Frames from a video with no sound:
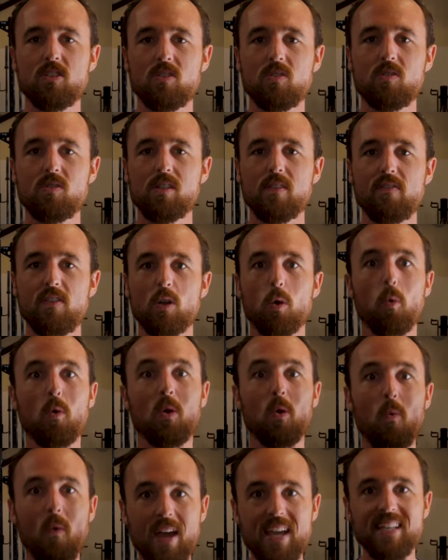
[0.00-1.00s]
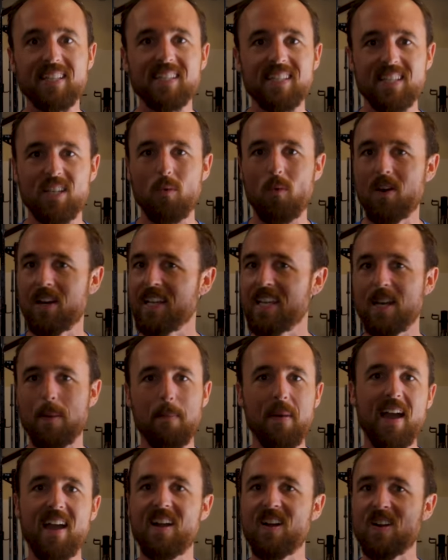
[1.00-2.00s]
shoes if you don't wanna wait and you wanna get a
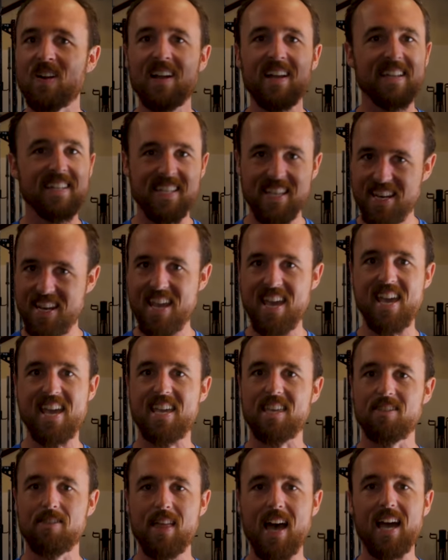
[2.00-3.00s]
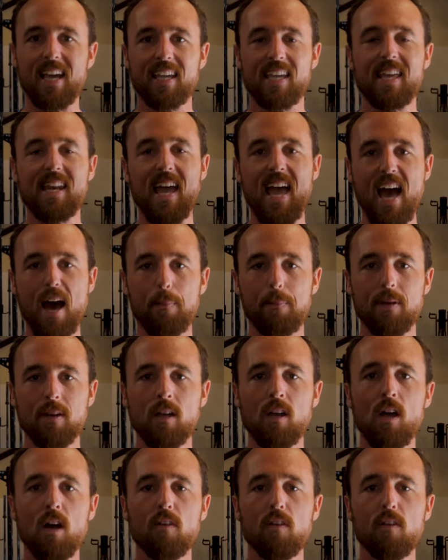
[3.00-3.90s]
pair today. That can happen.